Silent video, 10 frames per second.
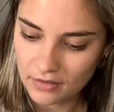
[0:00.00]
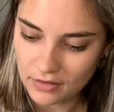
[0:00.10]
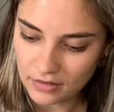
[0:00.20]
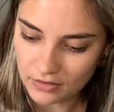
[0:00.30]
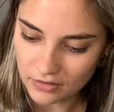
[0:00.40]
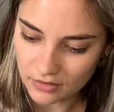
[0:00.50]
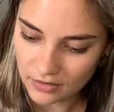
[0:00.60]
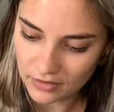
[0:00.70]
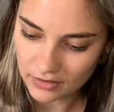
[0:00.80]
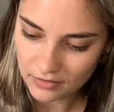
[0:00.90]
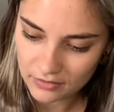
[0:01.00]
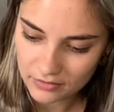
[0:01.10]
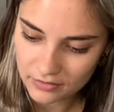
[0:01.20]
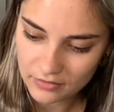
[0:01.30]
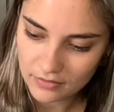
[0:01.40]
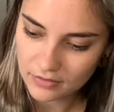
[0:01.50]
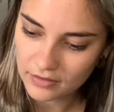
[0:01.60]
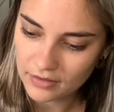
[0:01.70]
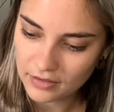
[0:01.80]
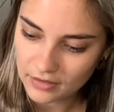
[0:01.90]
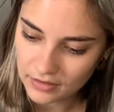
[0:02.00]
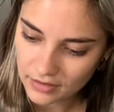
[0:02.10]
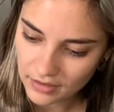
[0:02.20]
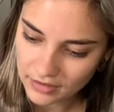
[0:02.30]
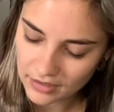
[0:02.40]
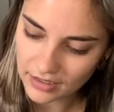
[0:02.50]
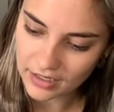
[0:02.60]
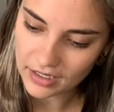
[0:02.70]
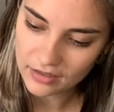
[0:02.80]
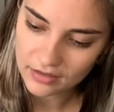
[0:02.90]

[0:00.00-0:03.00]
an R, and an I.